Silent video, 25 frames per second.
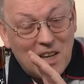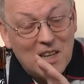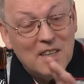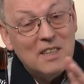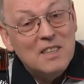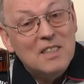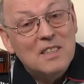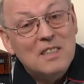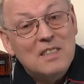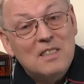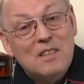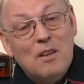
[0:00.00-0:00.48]

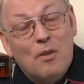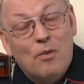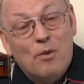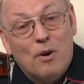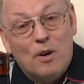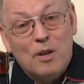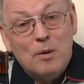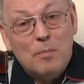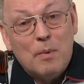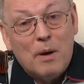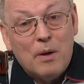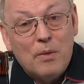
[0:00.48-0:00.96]
Daniel's
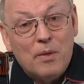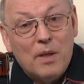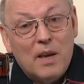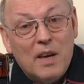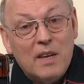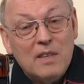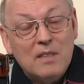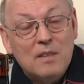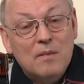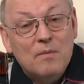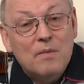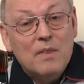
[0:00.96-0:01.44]
thought about
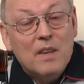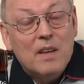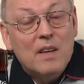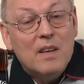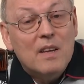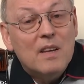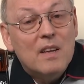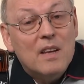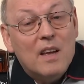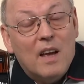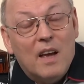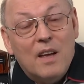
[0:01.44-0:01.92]
that,
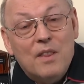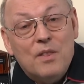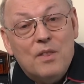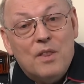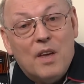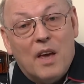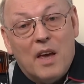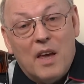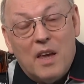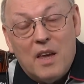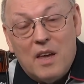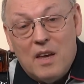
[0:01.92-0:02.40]
and
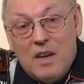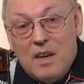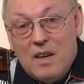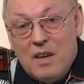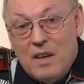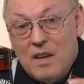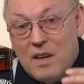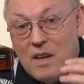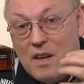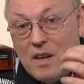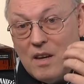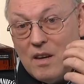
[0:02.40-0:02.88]
they
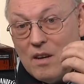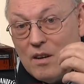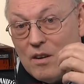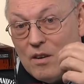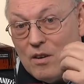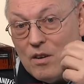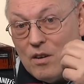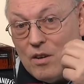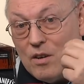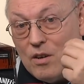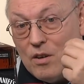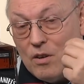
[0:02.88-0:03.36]

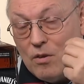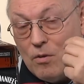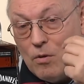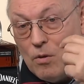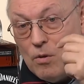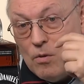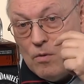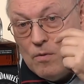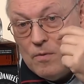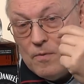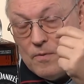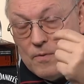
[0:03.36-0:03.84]

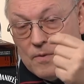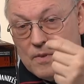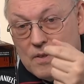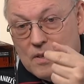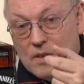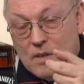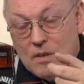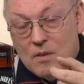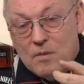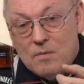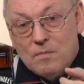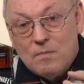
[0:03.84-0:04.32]

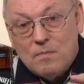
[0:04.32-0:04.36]
milled